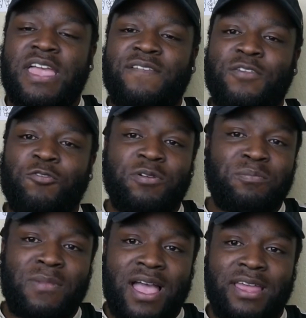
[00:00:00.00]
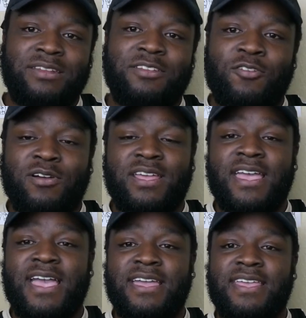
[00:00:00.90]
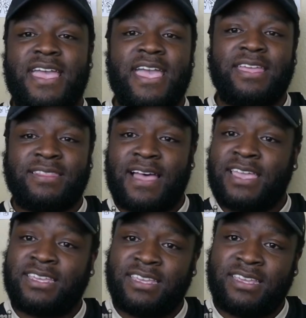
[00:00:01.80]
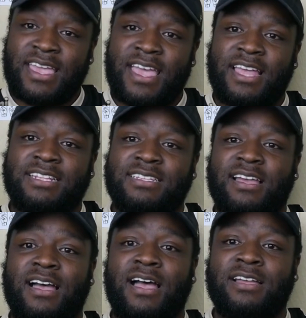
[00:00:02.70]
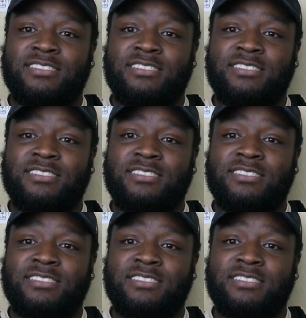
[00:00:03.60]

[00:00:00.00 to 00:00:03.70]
if you wouldn't mind going ahead and liking and uh,